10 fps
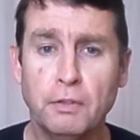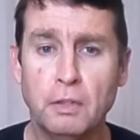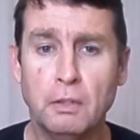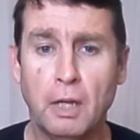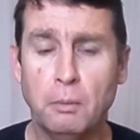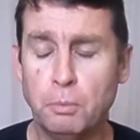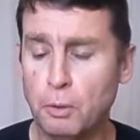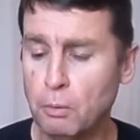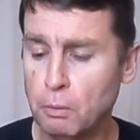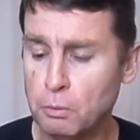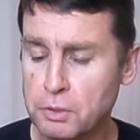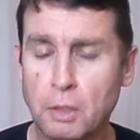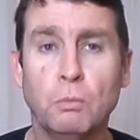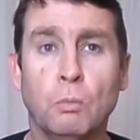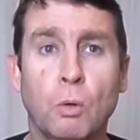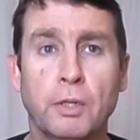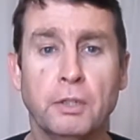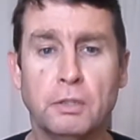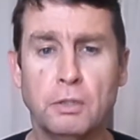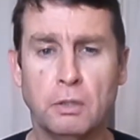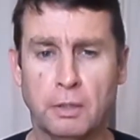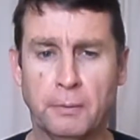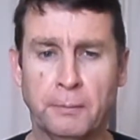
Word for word: the head brewer, was out walking the dog.